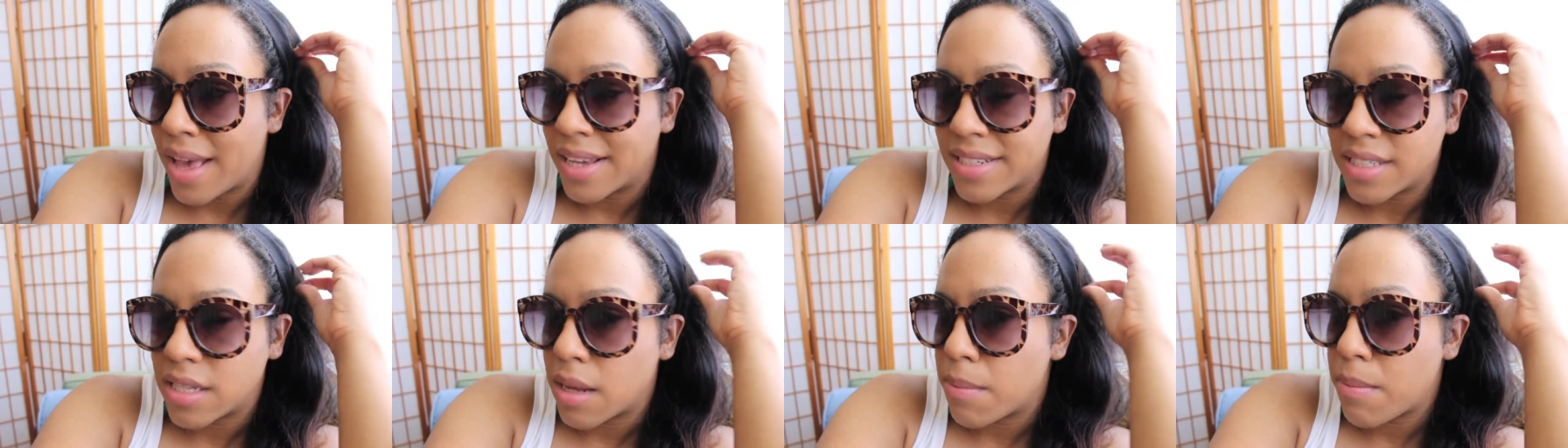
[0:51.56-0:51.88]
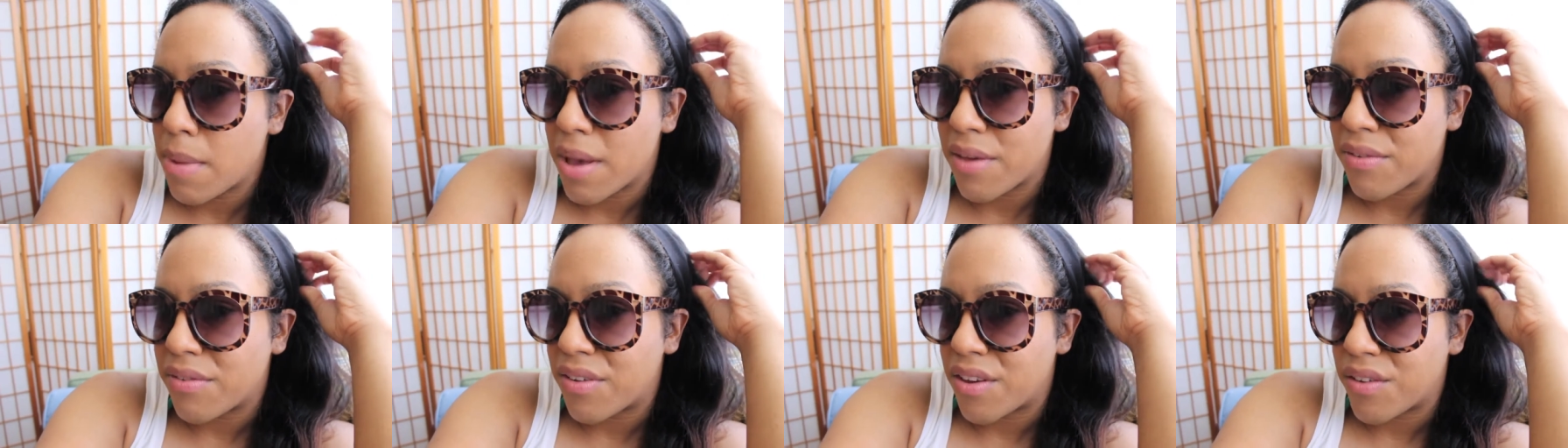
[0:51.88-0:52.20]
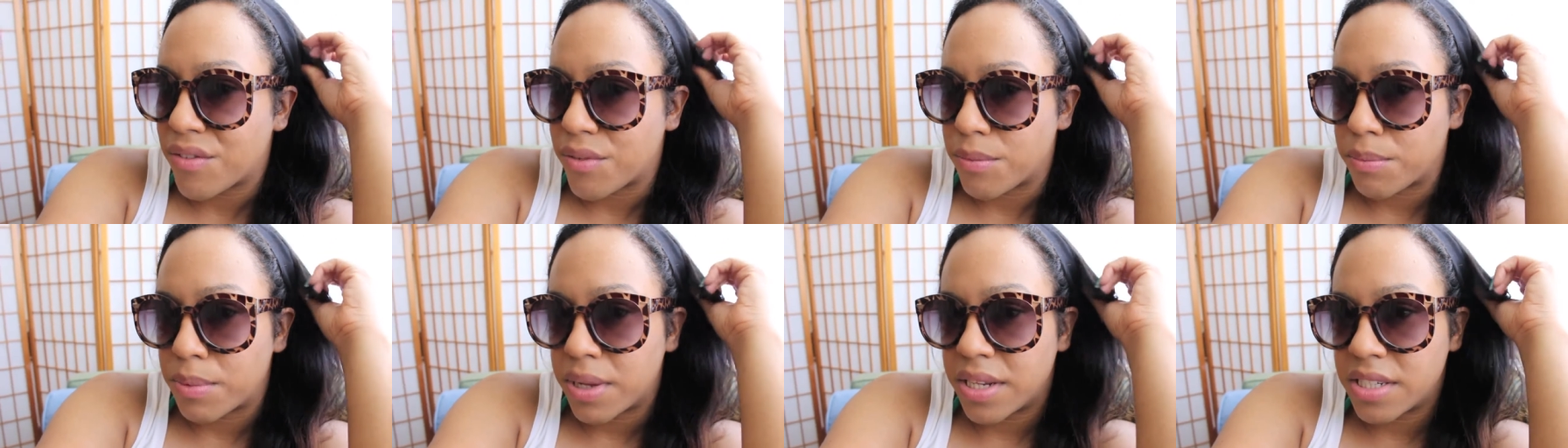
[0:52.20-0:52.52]
It's not my
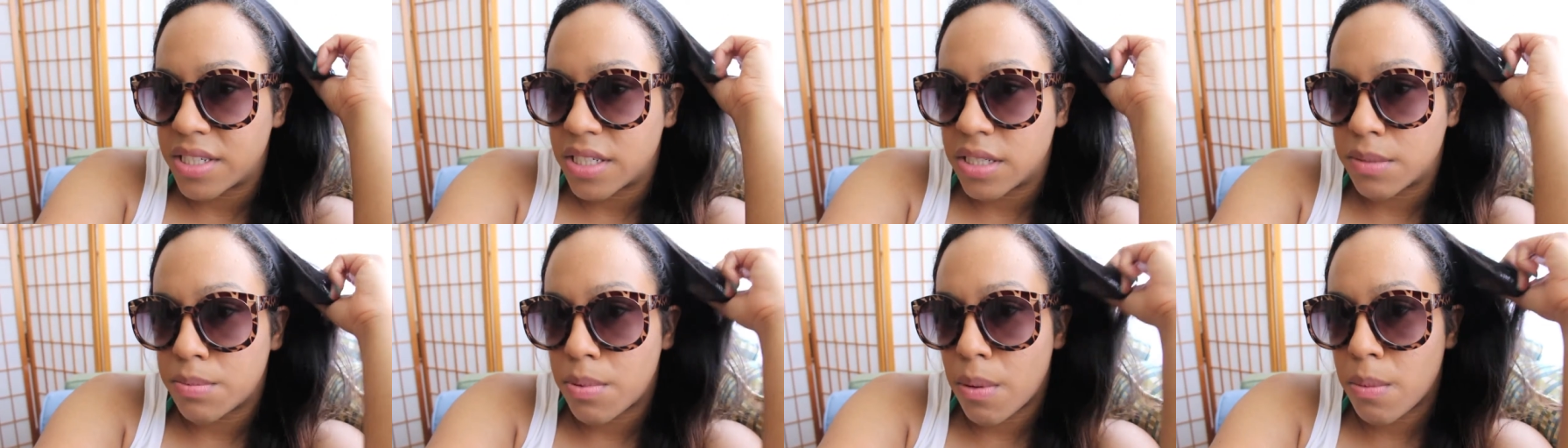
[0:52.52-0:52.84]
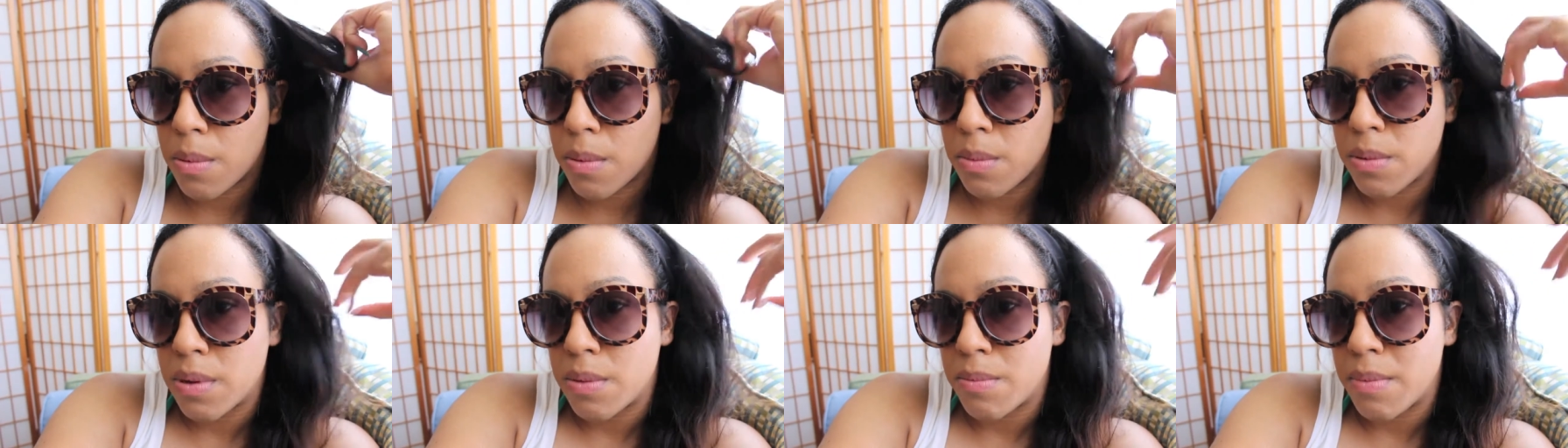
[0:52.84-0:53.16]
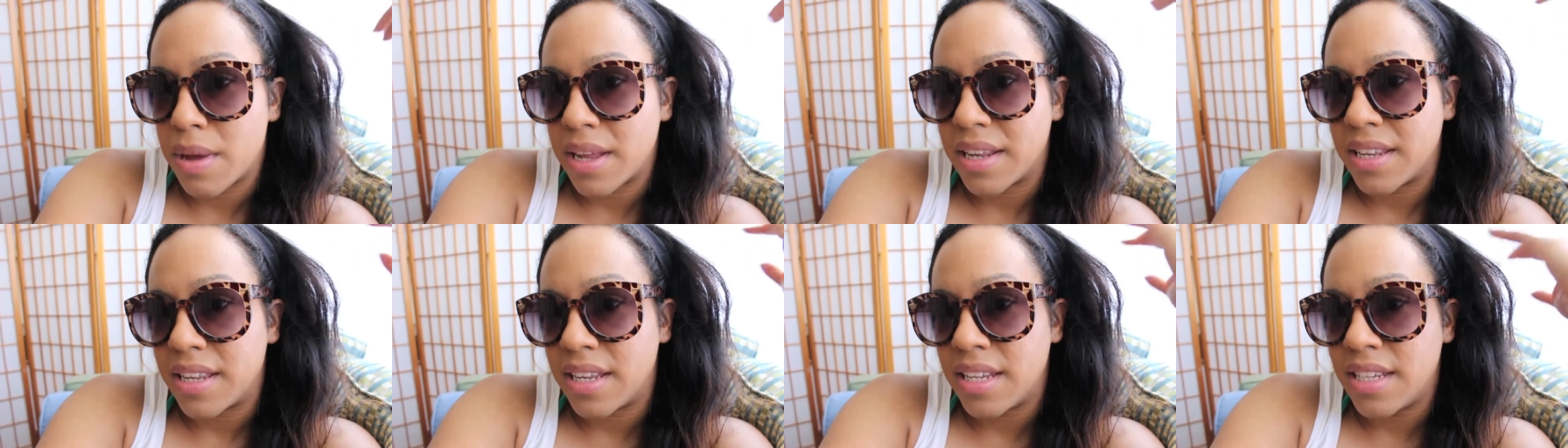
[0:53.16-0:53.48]
favorite beach, it's probably
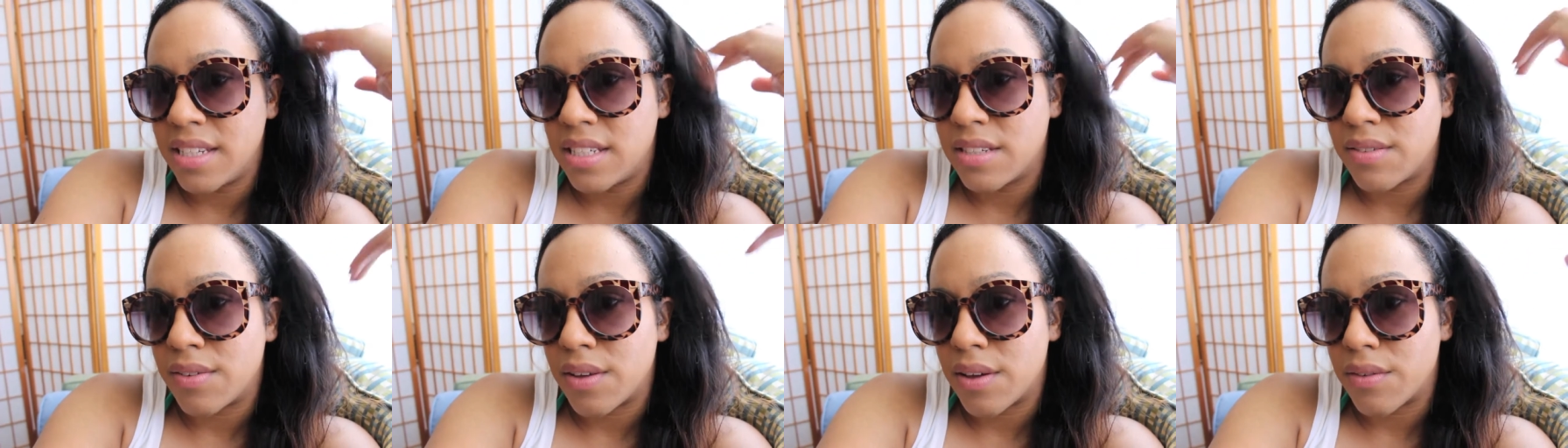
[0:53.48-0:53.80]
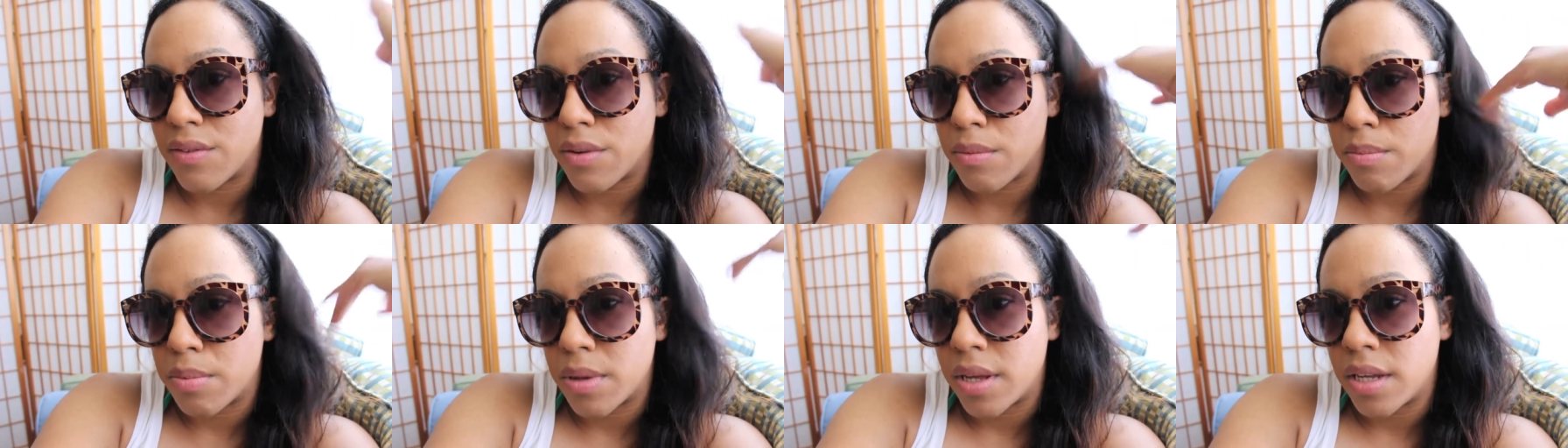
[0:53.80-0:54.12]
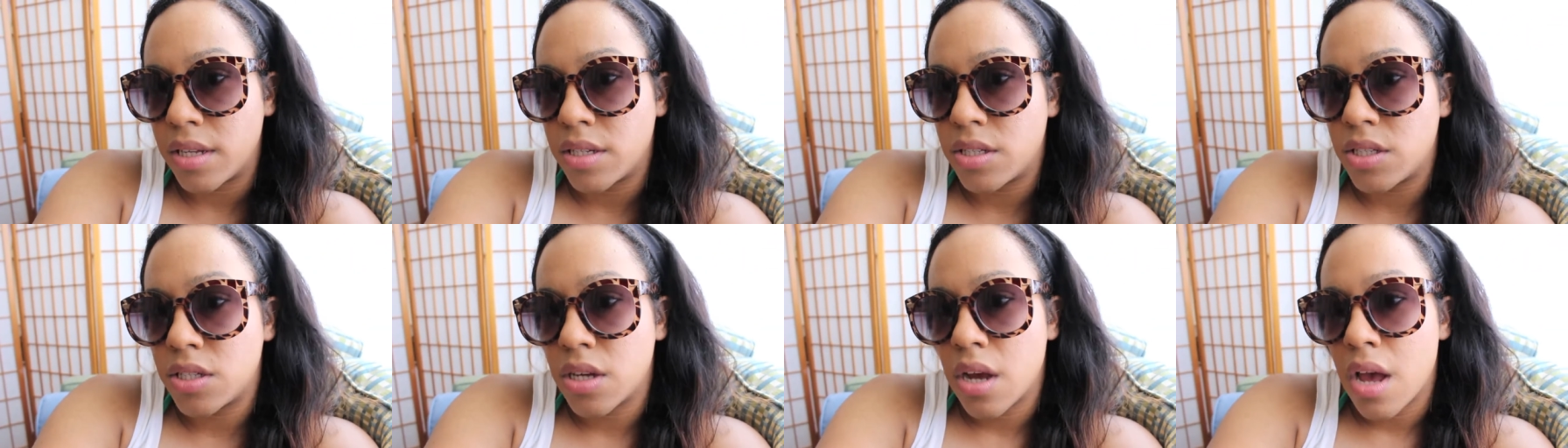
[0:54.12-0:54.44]
my least favorite
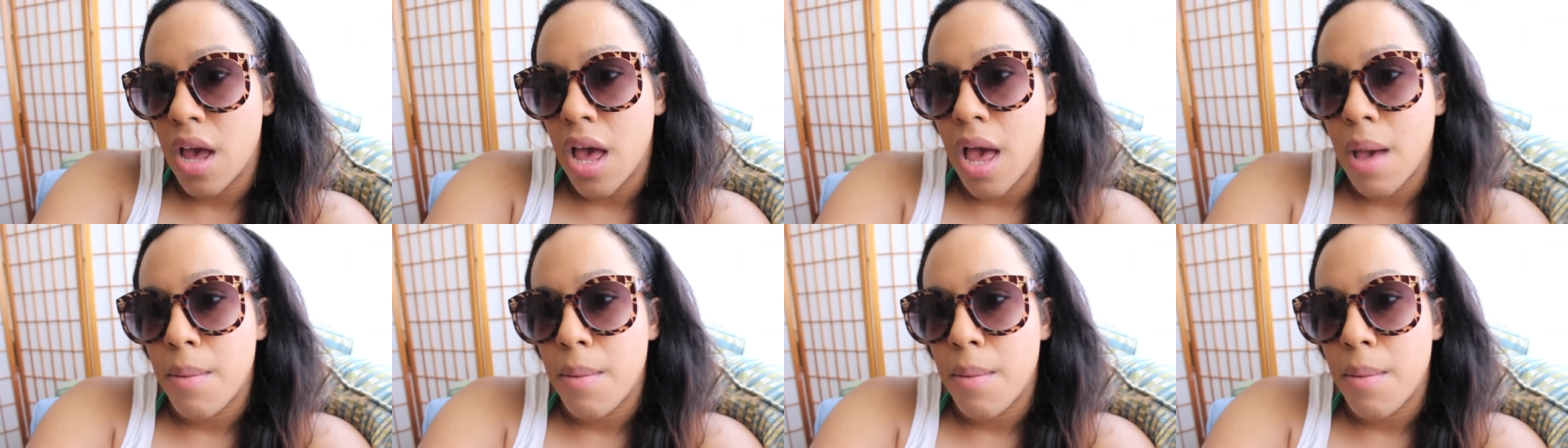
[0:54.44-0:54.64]
beach,